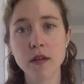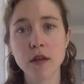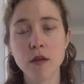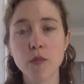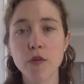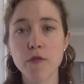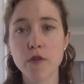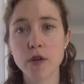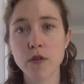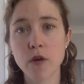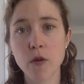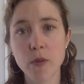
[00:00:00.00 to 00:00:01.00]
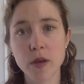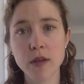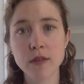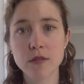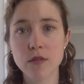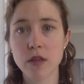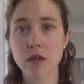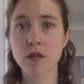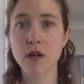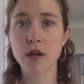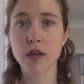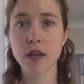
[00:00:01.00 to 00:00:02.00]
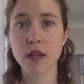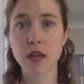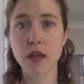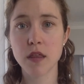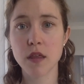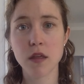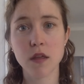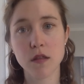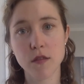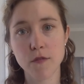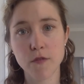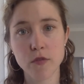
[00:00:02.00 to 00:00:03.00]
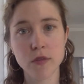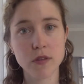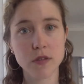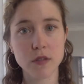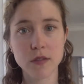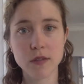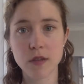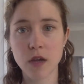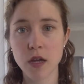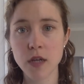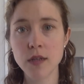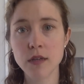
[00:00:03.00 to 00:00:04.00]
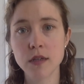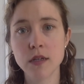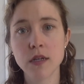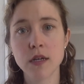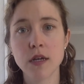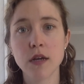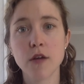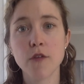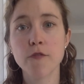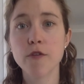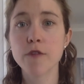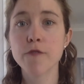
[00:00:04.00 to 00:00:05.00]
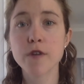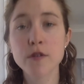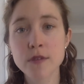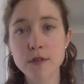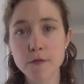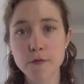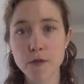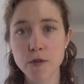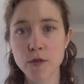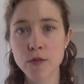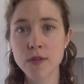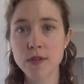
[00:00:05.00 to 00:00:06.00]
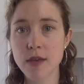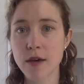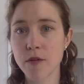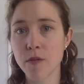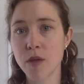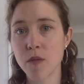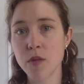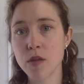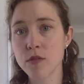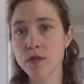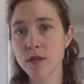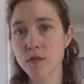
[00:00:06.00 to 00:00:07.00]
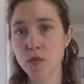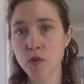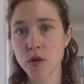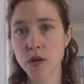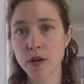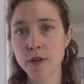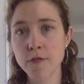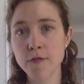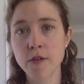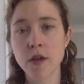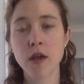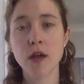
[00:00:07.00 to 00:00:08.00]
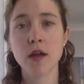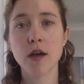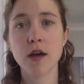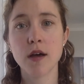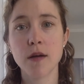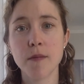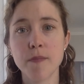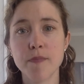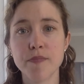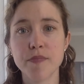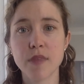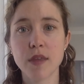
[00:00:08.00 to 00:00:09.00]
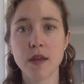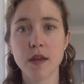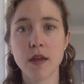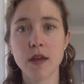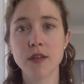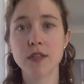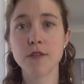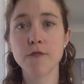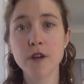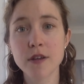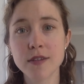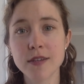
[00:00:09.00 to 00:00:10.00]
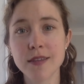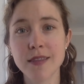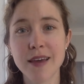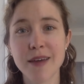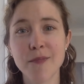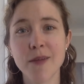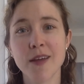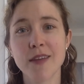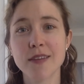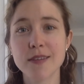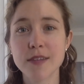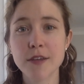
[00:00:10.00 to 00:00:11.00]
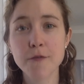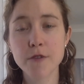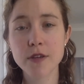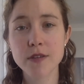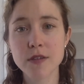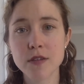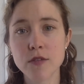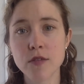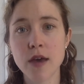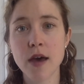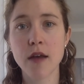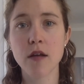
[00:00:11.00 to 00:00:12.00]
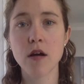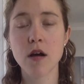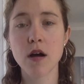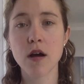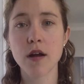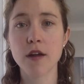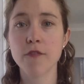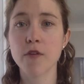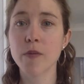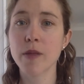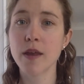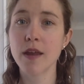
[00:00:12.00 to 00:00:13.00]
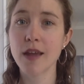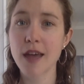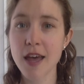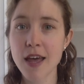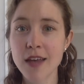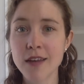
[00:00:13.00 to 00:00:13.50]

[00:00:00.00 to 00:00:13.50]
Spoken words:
before you open it so that you're not getting anything in the food that's inside. For frozen foods that we may be using more of and defrosting them, the safe ways to do that are, if you're planning ahead,